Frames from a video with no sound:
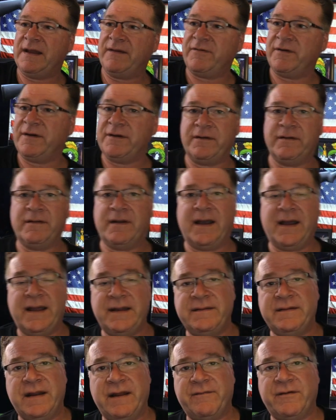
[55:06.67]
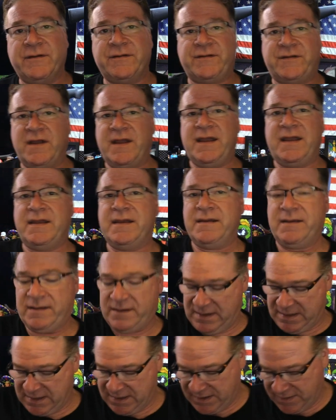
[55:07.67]
never I'd never say
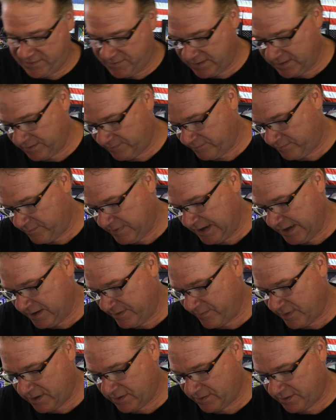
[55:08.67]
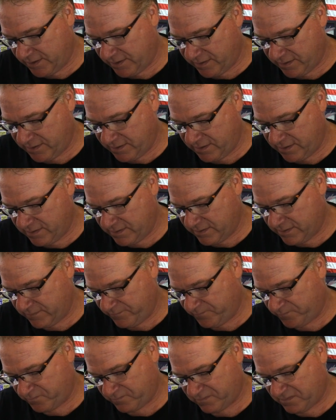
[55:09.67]
anything mean about her
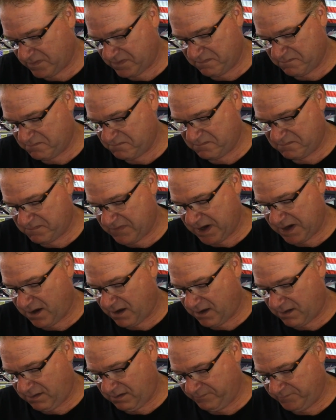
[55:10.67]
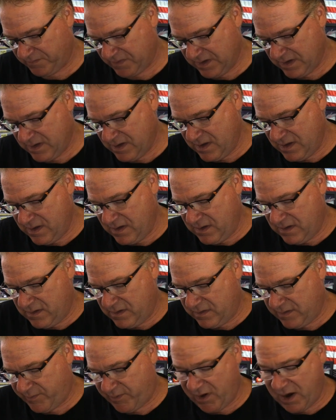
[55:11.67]
at all.
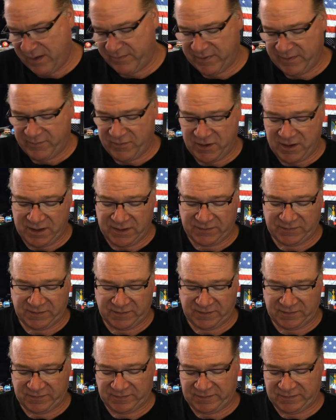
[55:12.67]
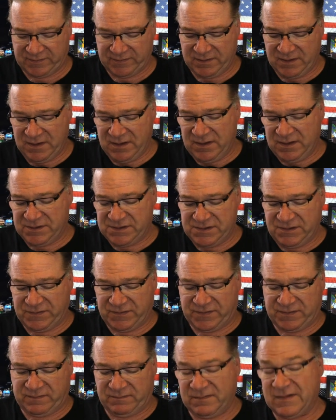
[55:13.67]
The problem was is she
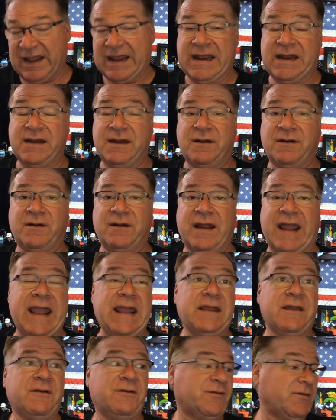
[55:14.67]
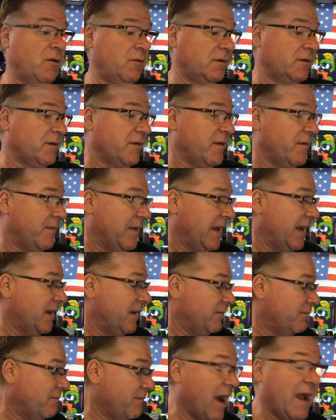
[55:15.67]
was eight year eight years older than
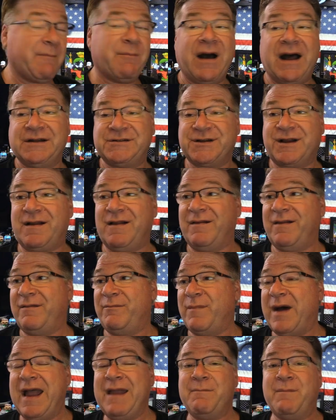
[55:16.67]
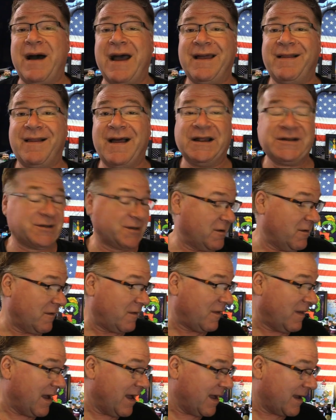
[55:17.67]
me, and my biological my biological
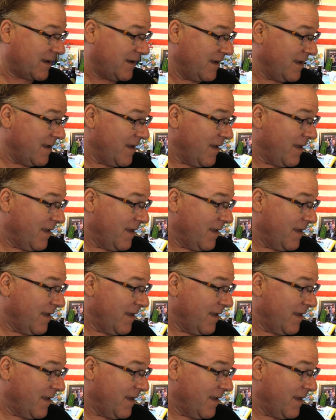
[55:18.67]
clock